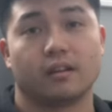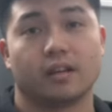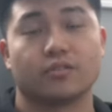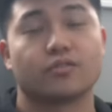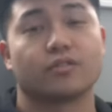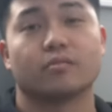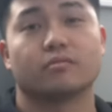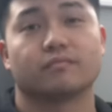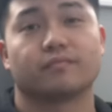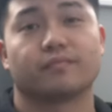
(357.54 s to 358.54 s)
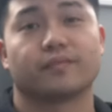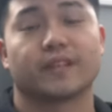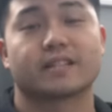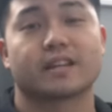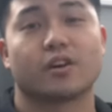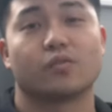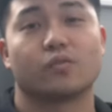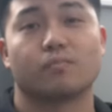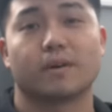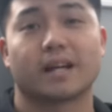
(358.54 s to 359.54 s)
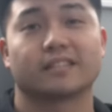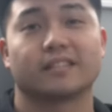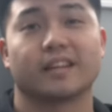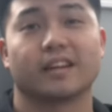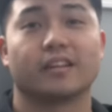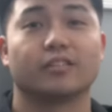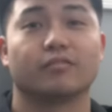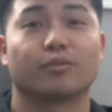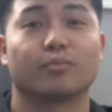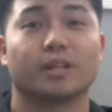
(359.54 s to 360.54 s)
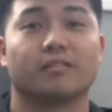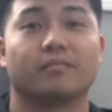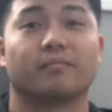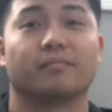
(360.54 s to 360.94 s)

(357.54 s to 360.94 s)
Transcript: And so, that's how max day ended for me.